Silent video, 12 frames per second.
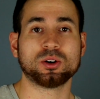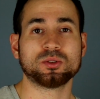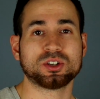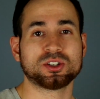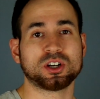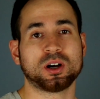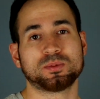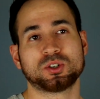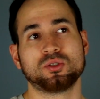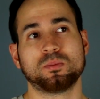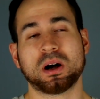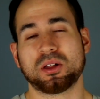doses up
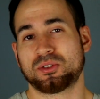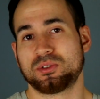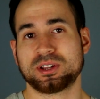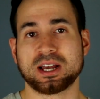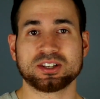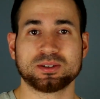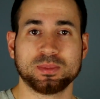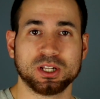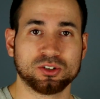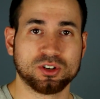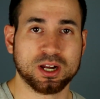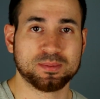to about 3,000
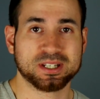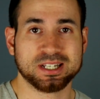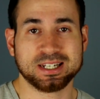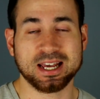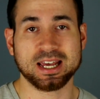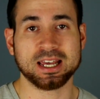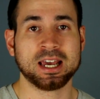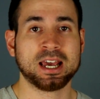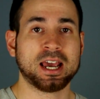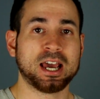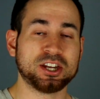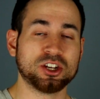milligrams a day,
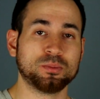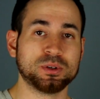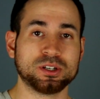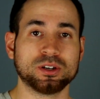and you'll be